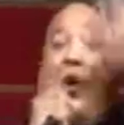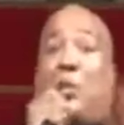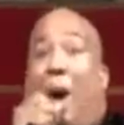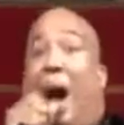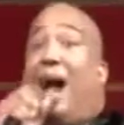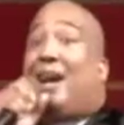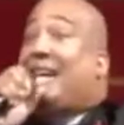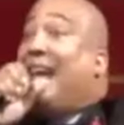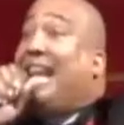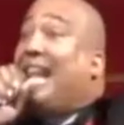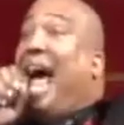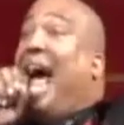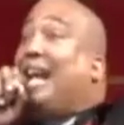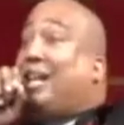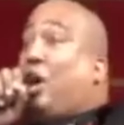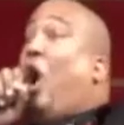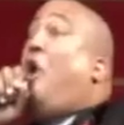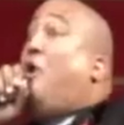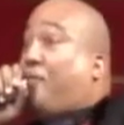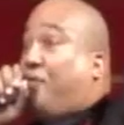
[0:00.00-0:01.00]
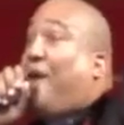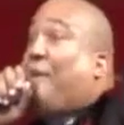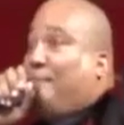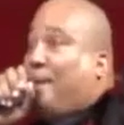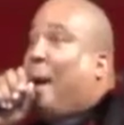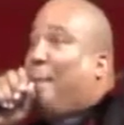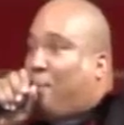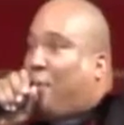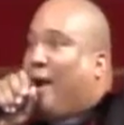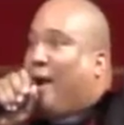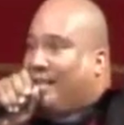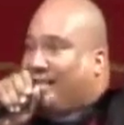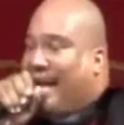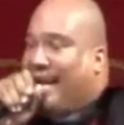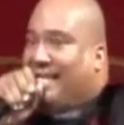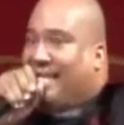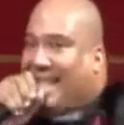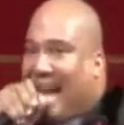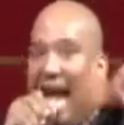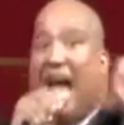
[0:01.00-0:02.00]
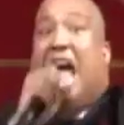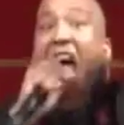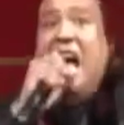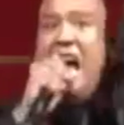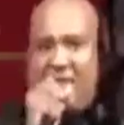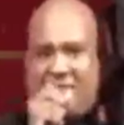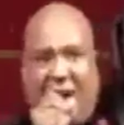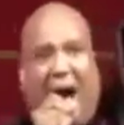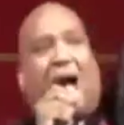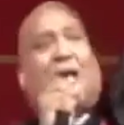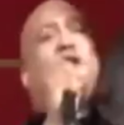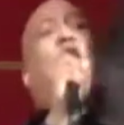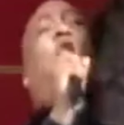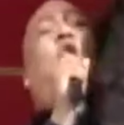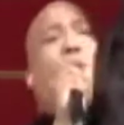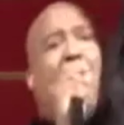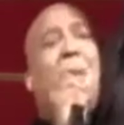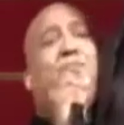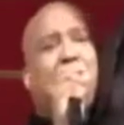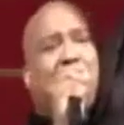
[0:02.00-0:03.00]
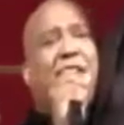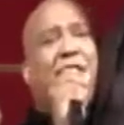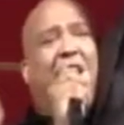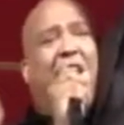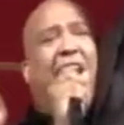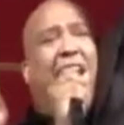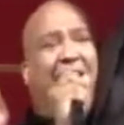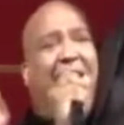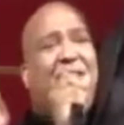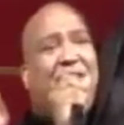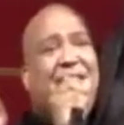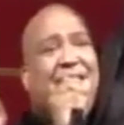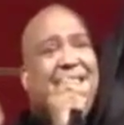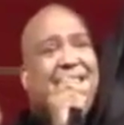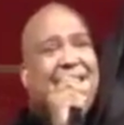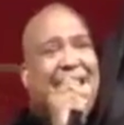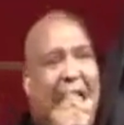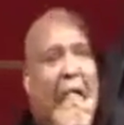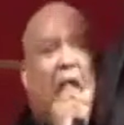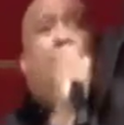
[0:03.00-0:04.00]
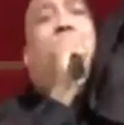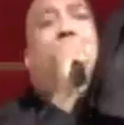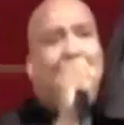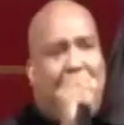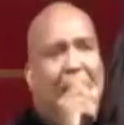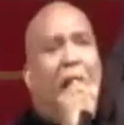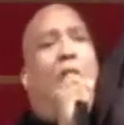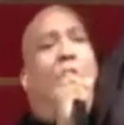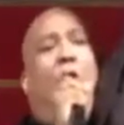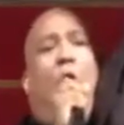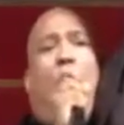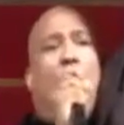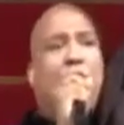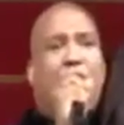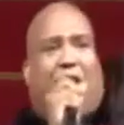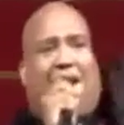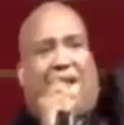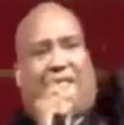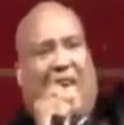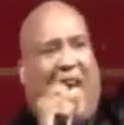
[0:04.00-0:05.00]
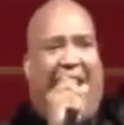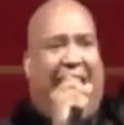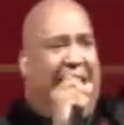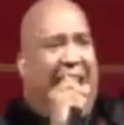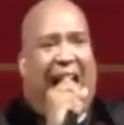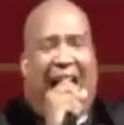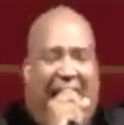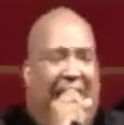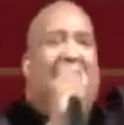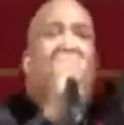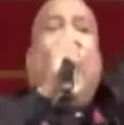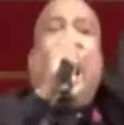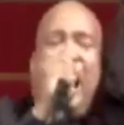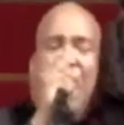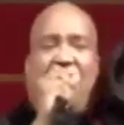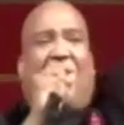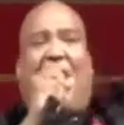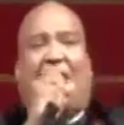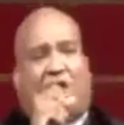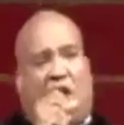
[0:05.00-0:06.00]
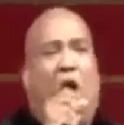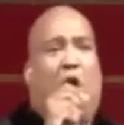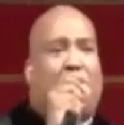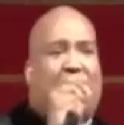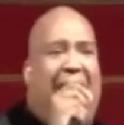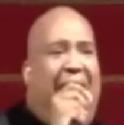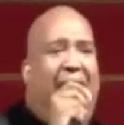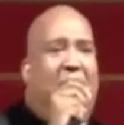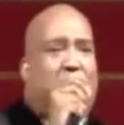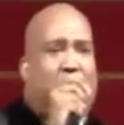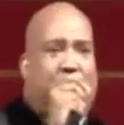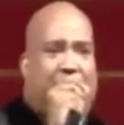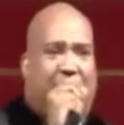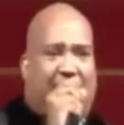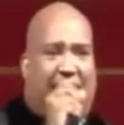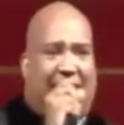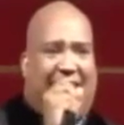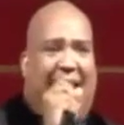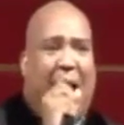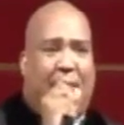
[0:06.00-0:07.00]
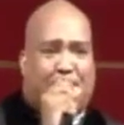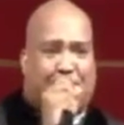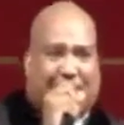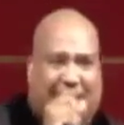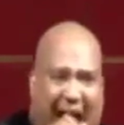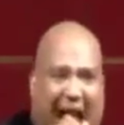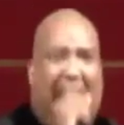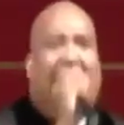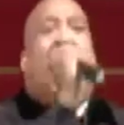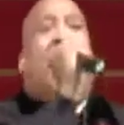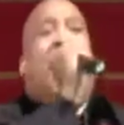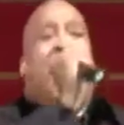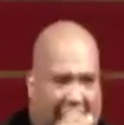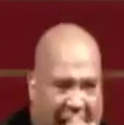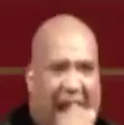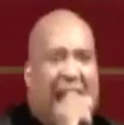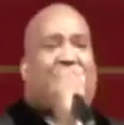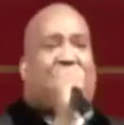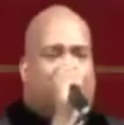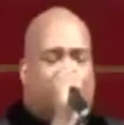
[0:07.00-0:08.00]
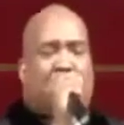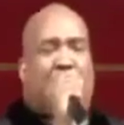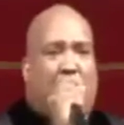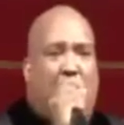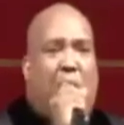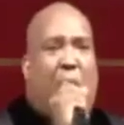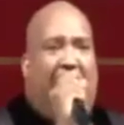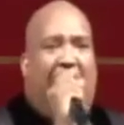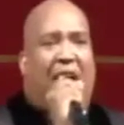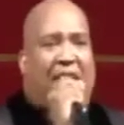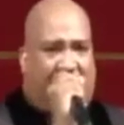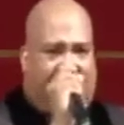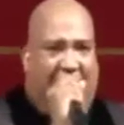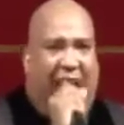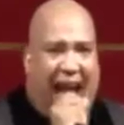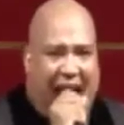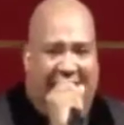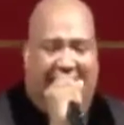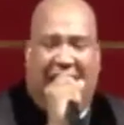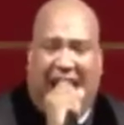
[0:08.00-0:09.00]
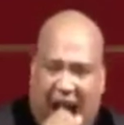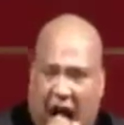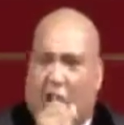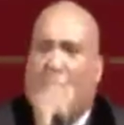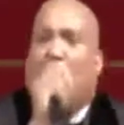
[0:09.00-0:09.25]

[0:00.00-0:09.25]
Where can I go from your presence? If I go up to the heavens, behold you there. If I go down to the depths, even you are there.